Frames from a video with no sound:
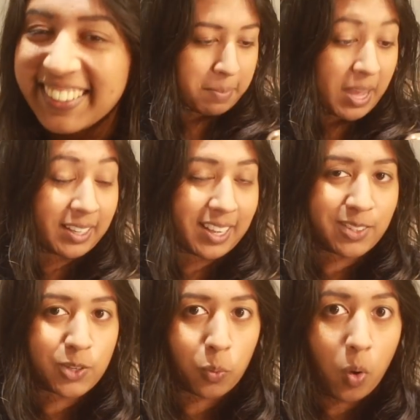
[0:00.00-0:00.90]

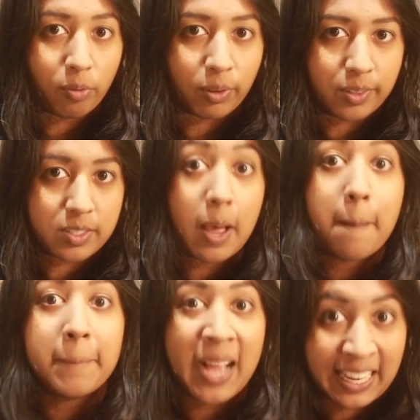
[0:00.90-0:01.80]
Pancakes or waffles?
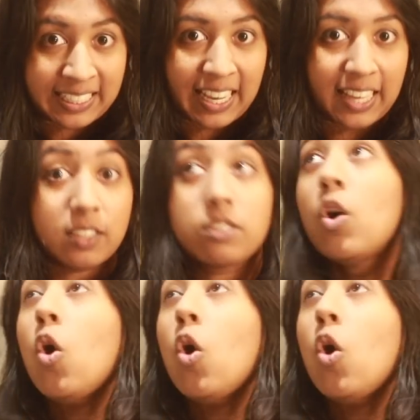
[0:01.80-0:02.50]
Pancakes.